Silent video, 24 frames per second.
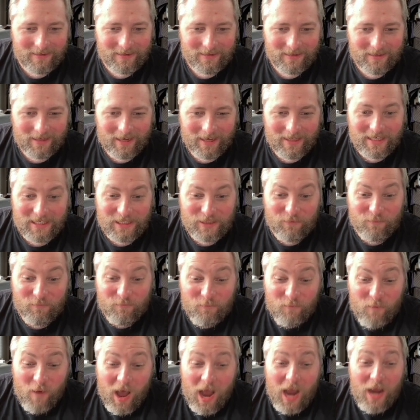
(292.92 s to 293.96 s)
And there's
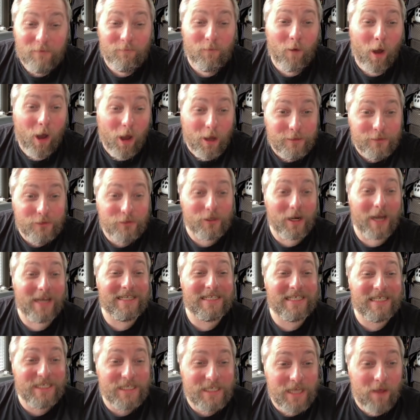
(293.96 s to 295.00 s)

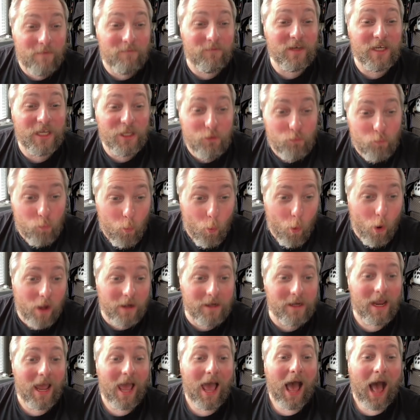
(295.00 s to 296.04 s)

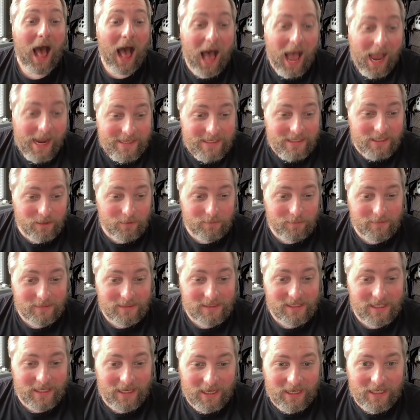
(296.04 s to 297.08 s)
571
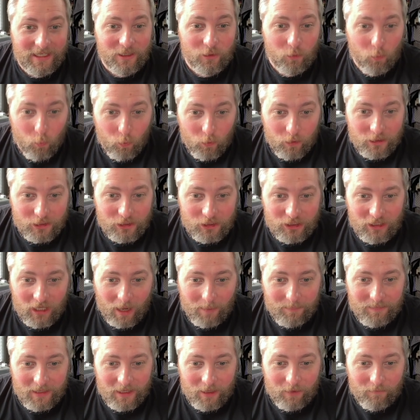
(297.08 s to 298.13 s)
items in the
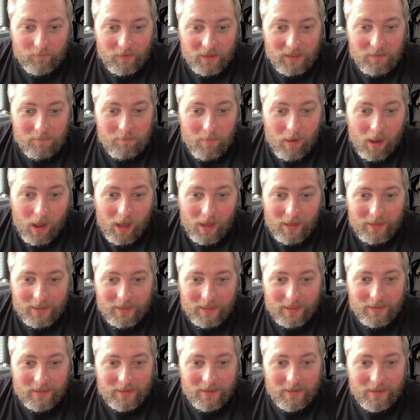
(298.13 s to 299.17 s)
workshop that are already
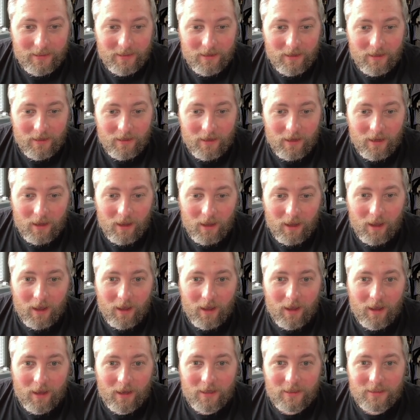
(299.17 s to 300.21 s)
modded.
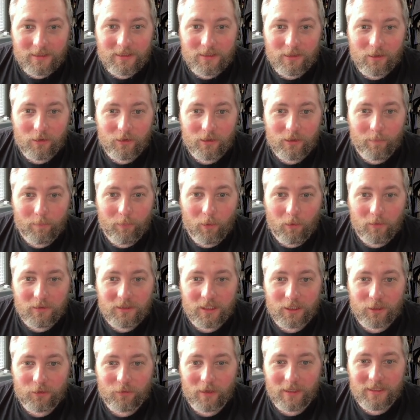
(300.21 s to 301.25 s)
So the
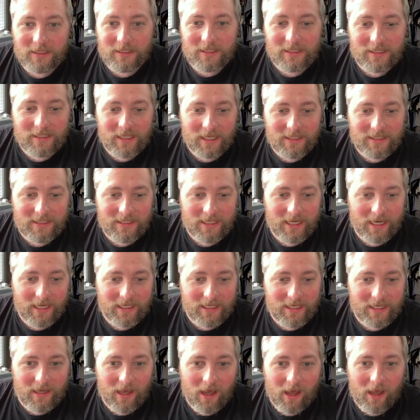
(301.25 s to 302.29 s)
Baltic Crisis,
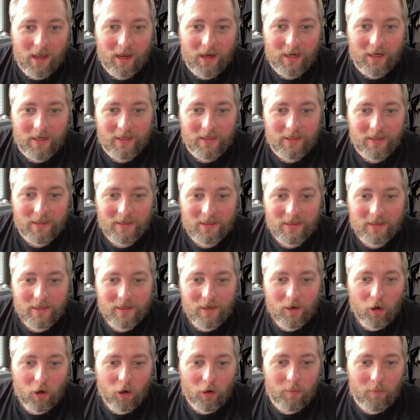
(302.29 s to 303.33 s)
1989,
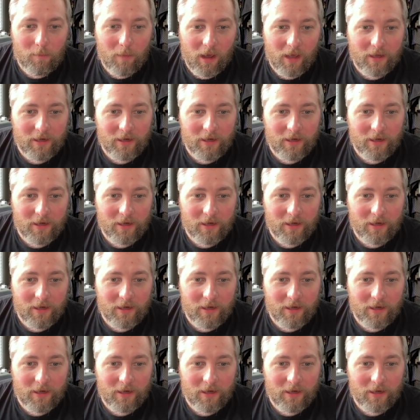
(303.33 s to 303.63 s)
Armada